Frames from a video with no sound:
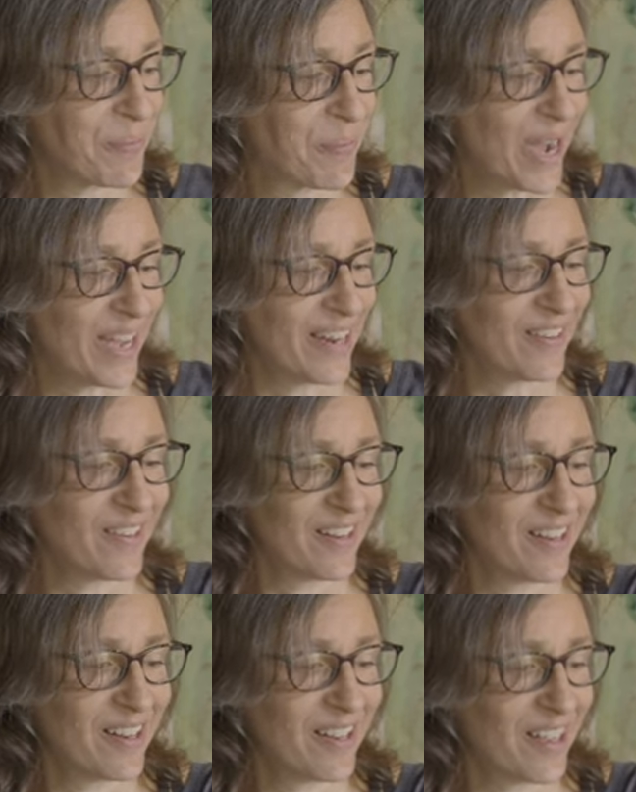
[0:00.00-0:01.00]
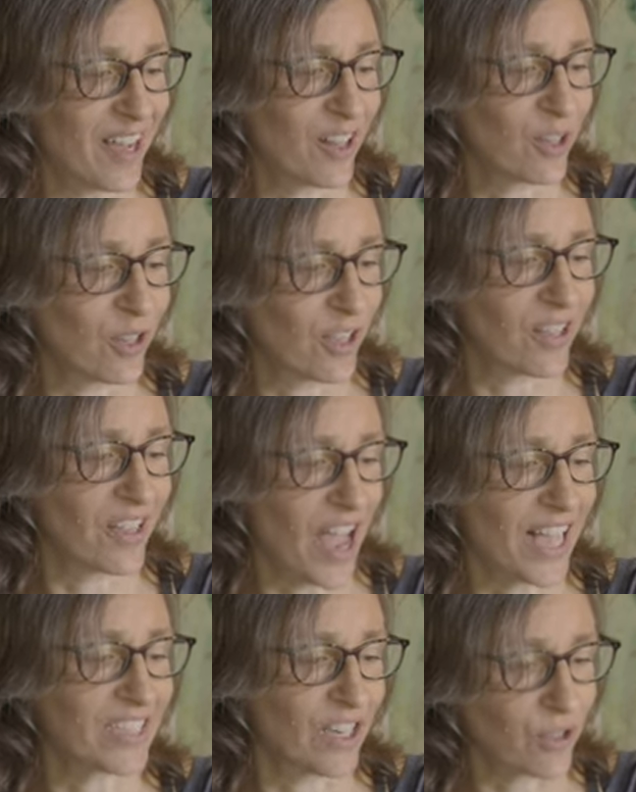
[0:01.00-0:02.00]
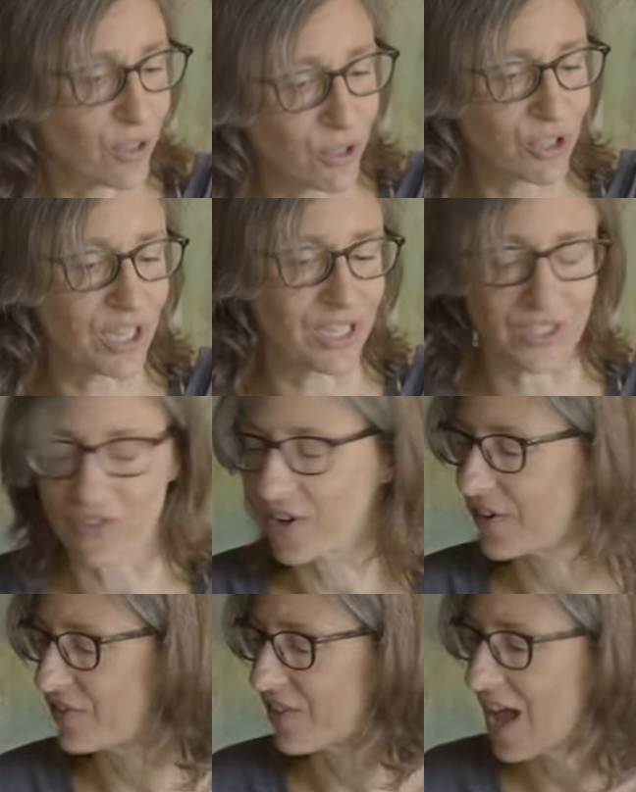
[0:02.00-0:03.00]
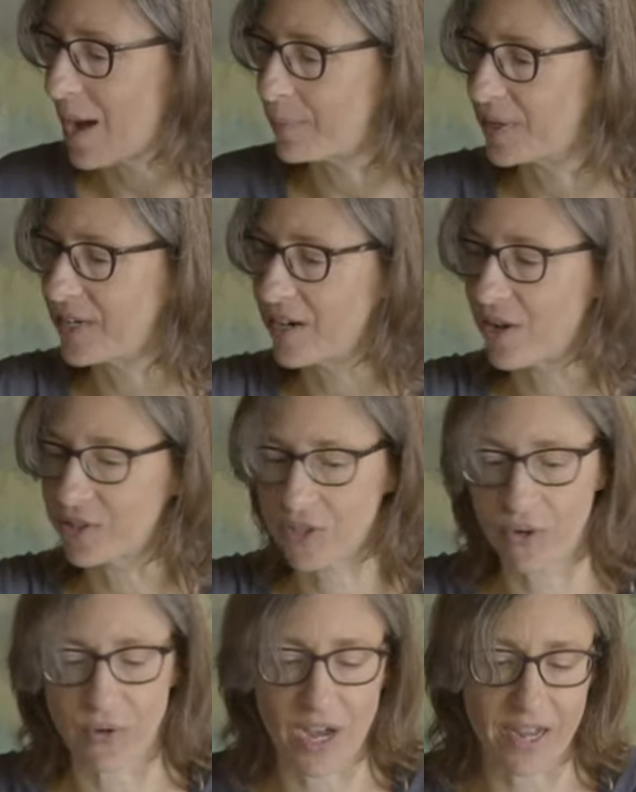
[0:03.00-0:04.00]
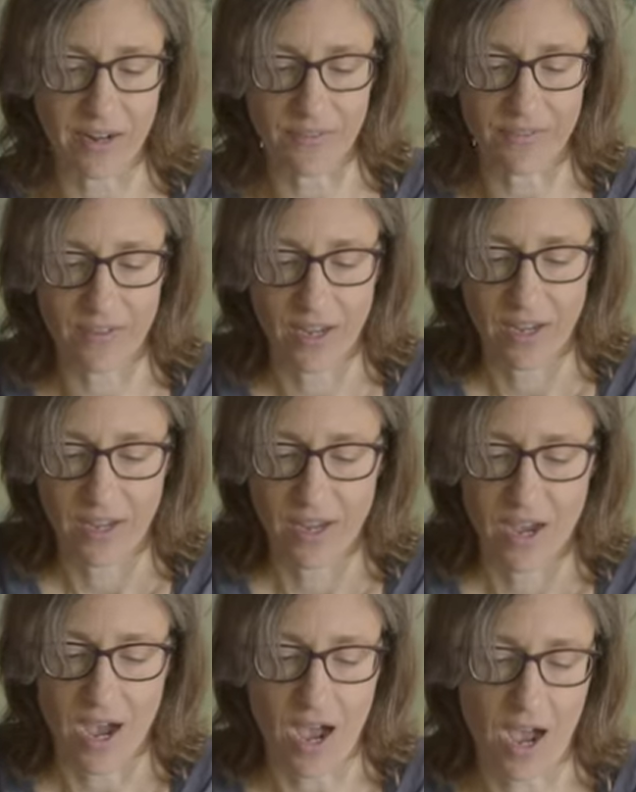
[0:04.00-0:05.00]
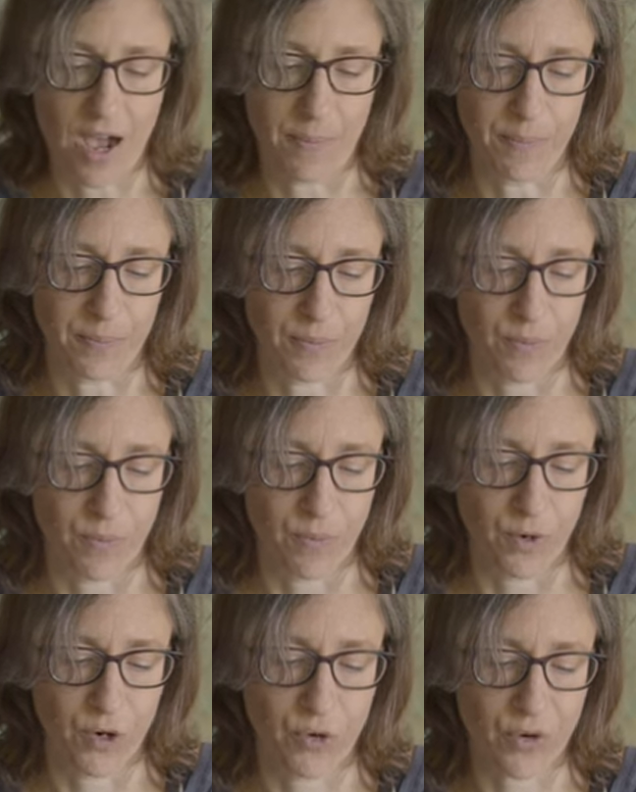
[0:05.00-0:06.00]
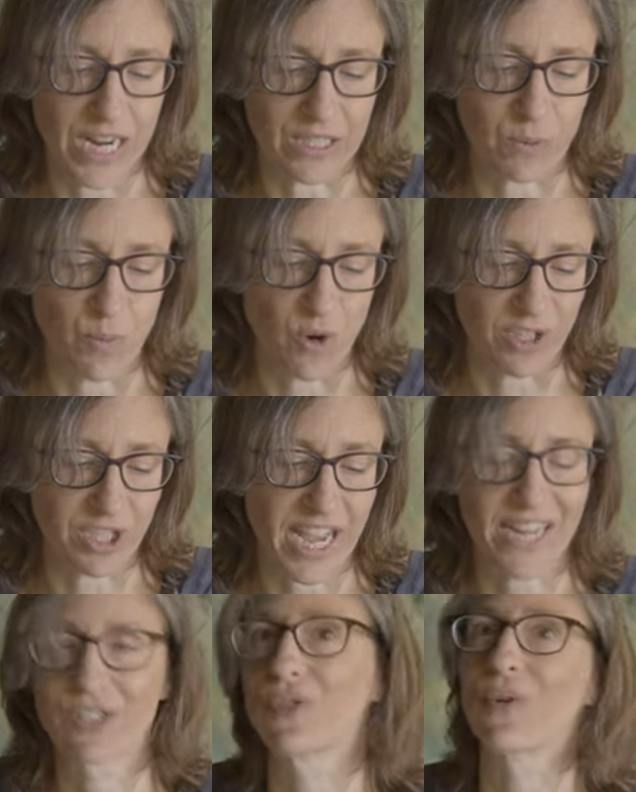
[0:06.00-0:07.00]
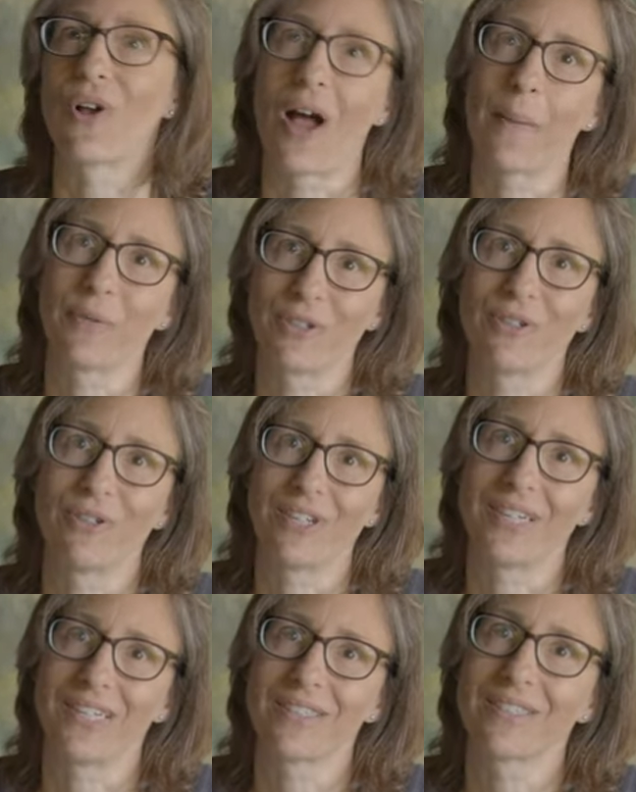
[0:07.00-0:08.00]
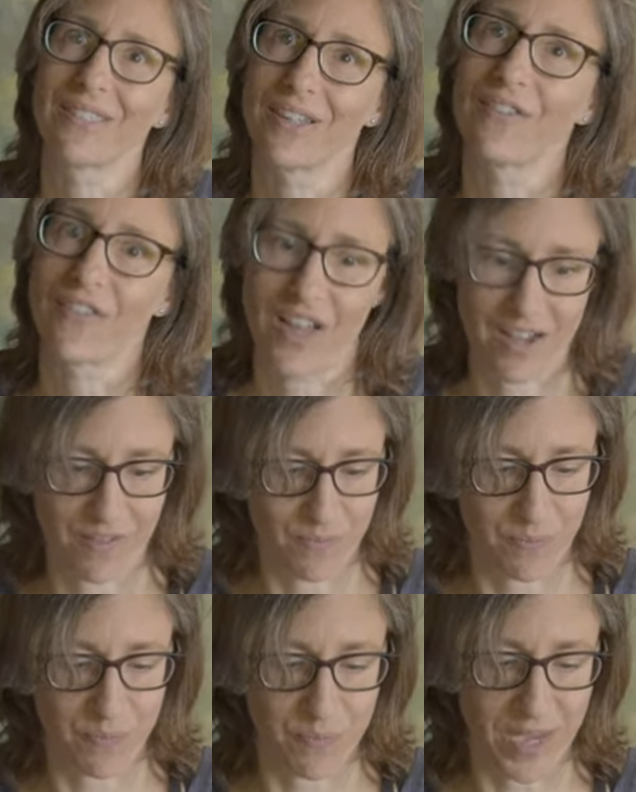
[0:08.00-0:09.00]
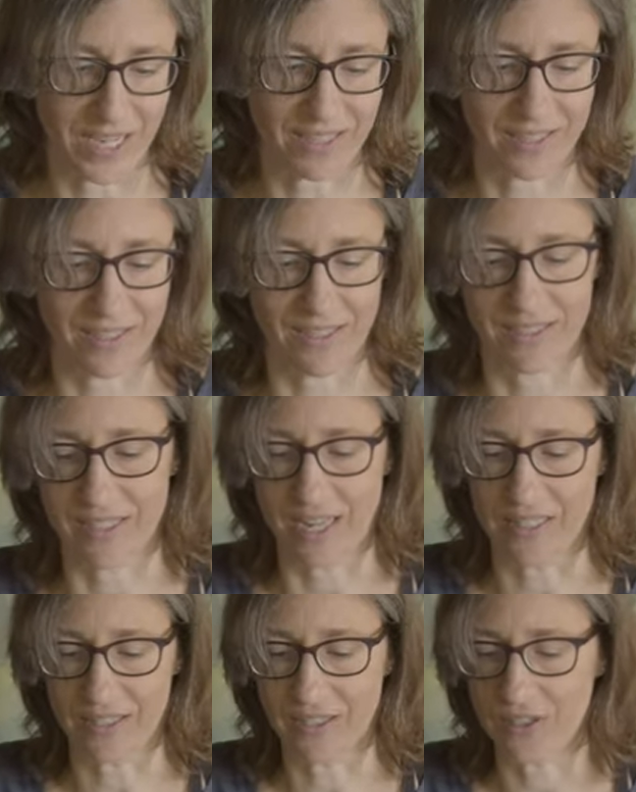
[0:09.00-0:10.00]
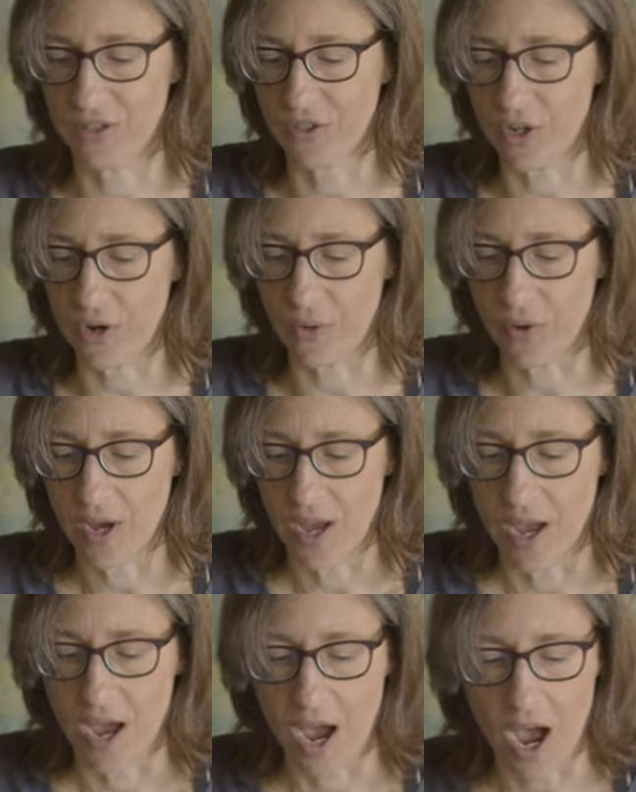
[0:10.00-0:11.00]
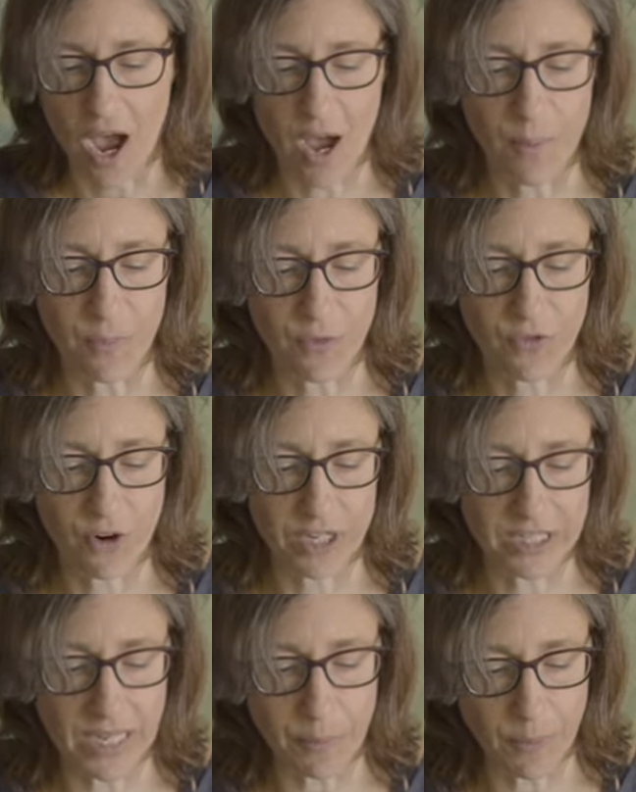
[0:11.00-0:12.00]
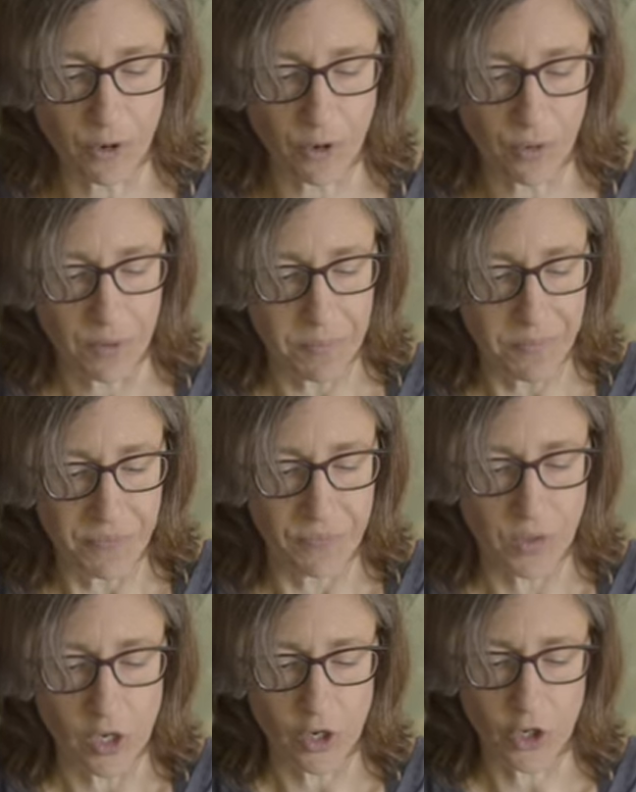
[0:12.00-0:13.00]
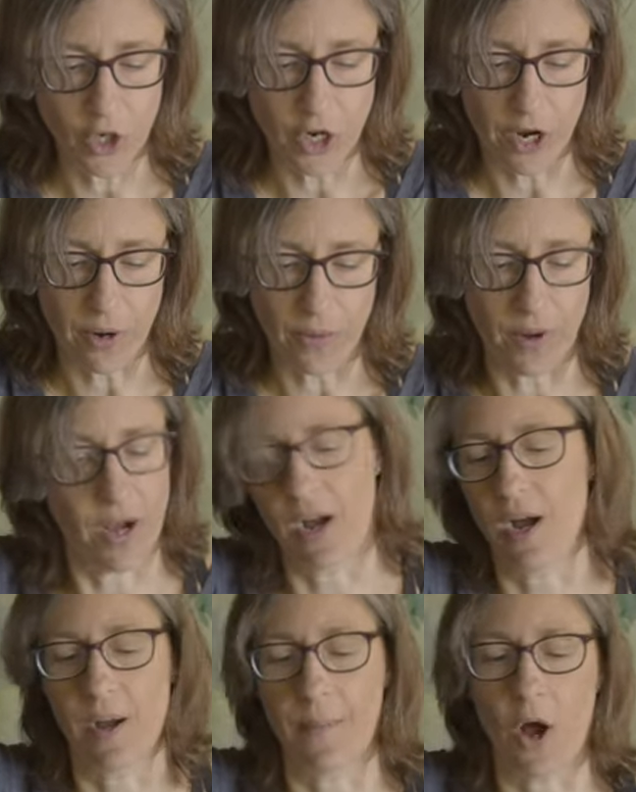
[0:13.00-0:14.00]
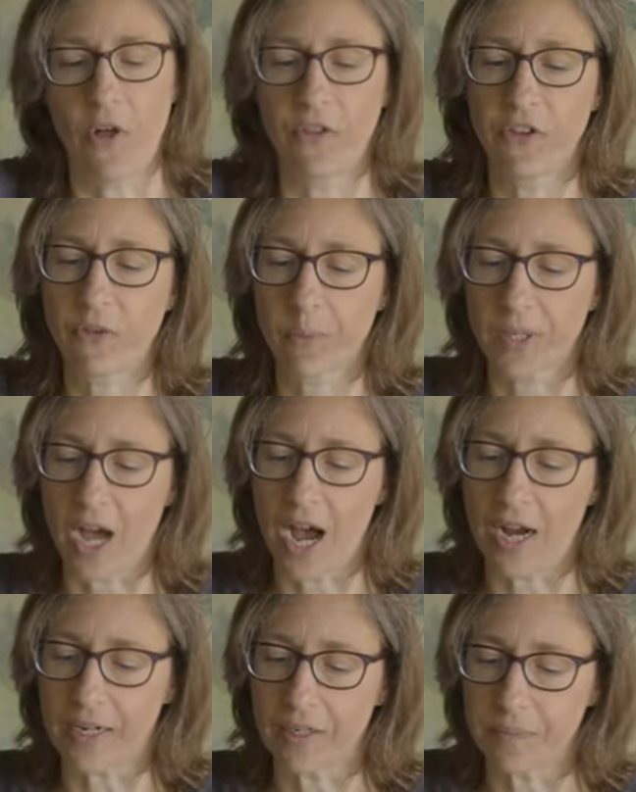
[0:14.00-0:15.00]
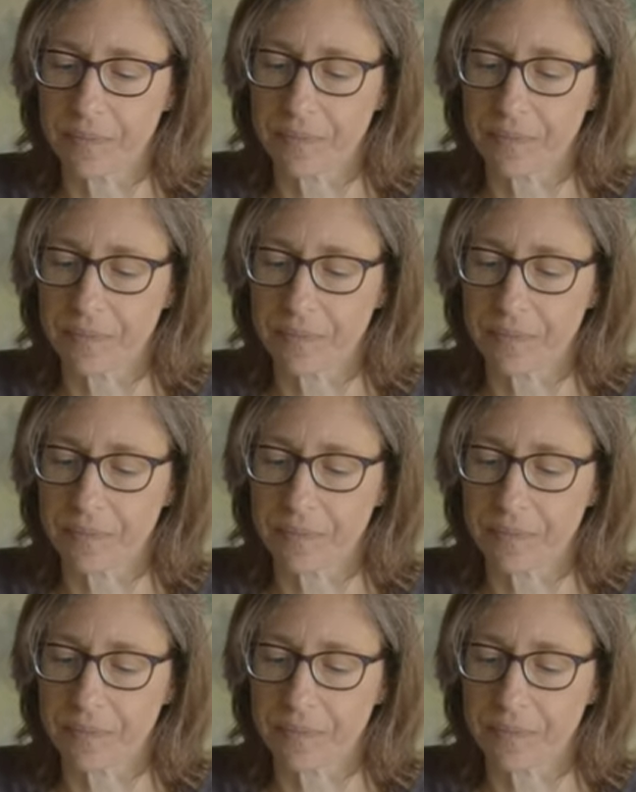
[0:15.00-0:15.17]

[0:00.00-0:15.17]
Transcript: but as an illusion, it's very flat, but it also kind of creates more textural opportunities, if that makes sense. So, for example, you know, on this block,